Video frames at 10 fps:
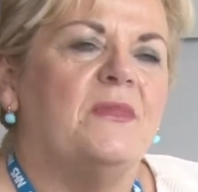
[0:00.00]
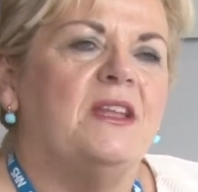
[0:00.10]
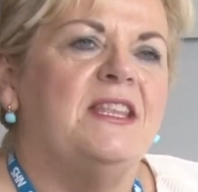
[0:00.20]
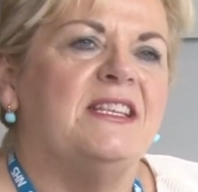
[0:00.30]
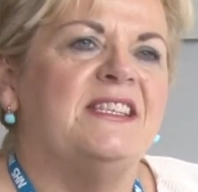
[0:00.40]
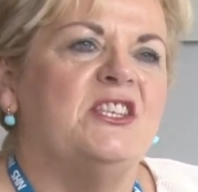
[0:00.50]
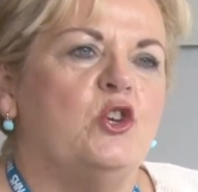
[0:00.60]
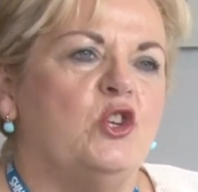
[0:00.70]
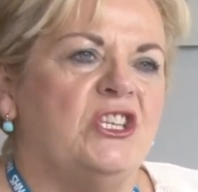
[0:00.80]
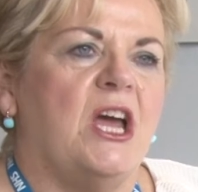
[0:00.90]
this is a
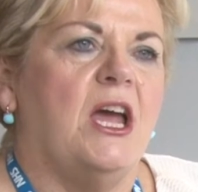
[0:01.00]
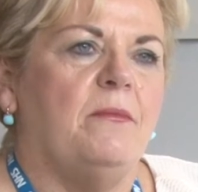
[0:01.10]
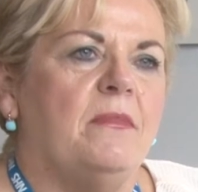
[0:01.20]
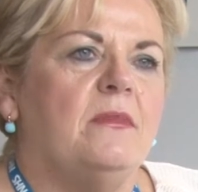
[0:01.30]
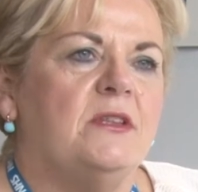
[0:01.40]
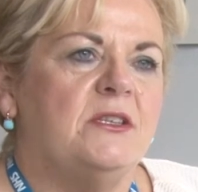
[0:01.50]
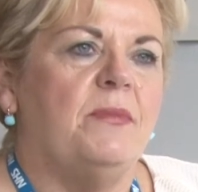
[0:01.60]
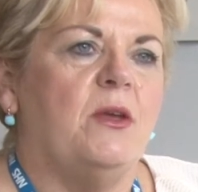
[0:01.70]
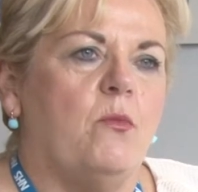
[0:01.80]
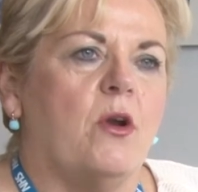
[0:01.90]
good time to
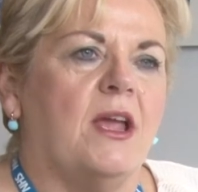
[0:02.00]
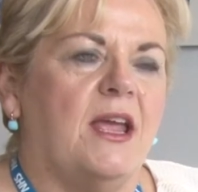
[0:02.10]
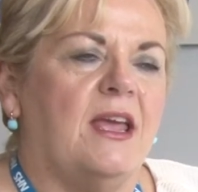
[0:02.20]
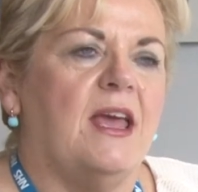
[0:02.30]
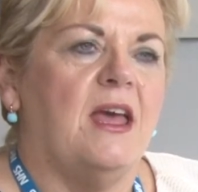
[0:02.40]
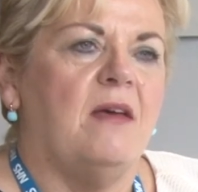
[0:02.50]
be working